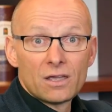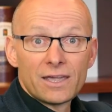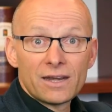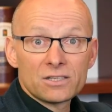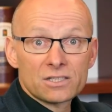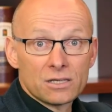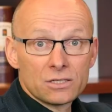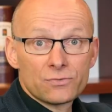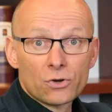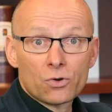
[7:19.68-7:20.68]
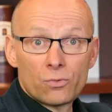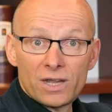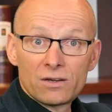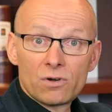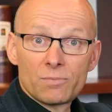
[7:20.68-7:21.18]
Getting skills for
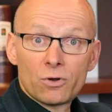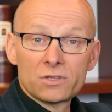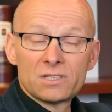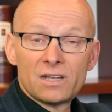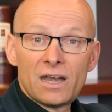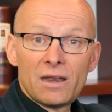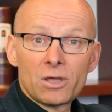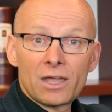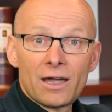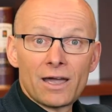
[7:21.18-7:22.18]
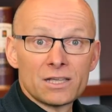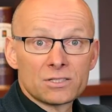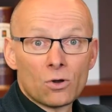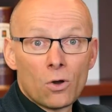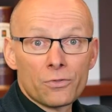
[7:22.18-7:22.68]
creating reports in Dynamic AI
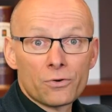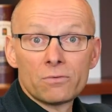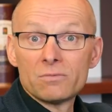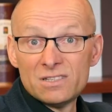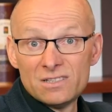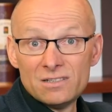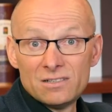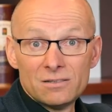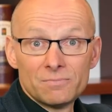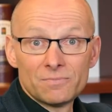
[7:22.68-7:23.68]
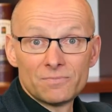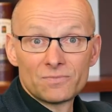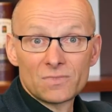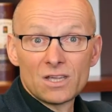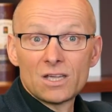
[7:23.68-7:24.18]
as an author is easy.
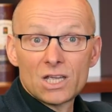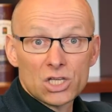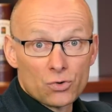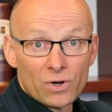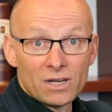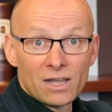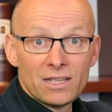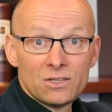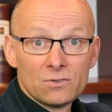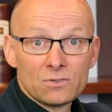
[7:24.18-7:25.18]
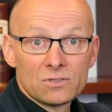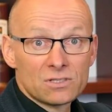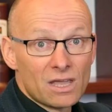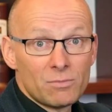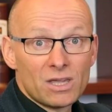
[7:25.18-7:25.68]
Training end
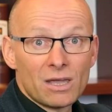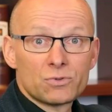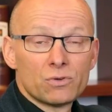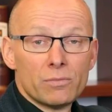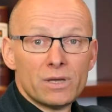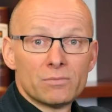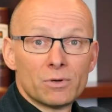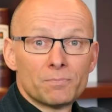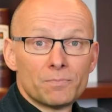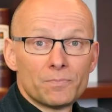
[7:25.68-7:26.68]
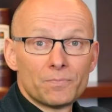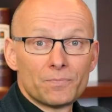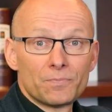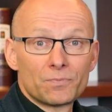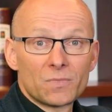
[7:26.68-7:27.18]
users can be kept to a minimum.
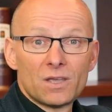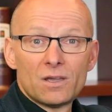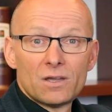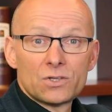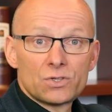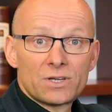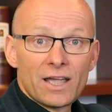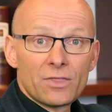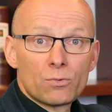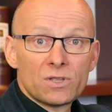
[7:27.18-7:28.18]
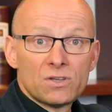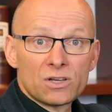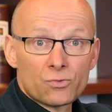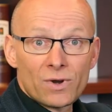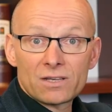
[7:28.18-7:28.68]
Together with the
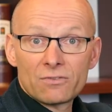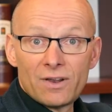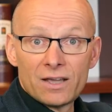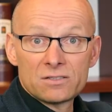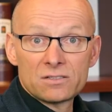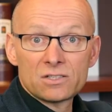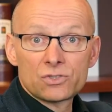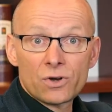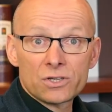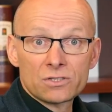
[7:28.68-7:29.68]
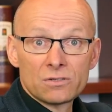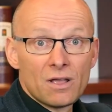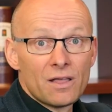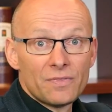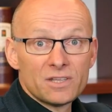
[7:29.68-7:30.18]
attractive licensing structure,
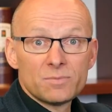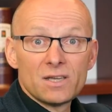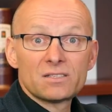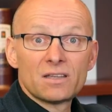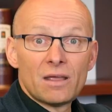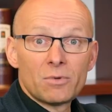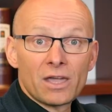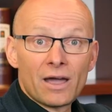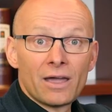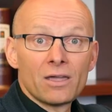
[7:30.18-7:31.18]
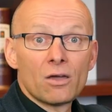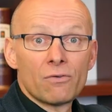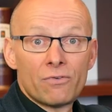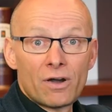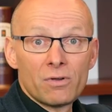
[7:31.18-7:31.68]
this makes Dynamic AI a
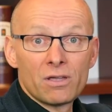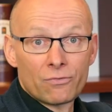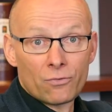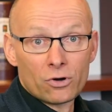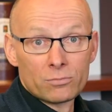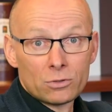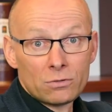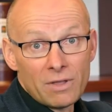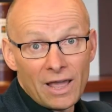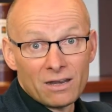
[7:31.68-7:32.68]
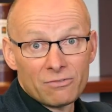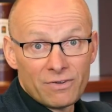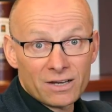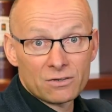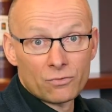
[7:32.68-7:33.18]
very affordable and
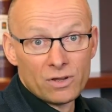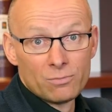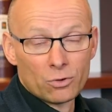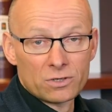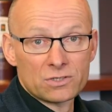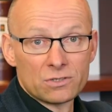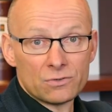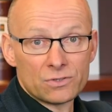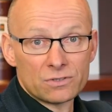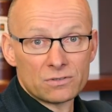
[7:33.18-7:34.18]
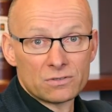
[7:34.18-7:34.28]
effective reporting solution.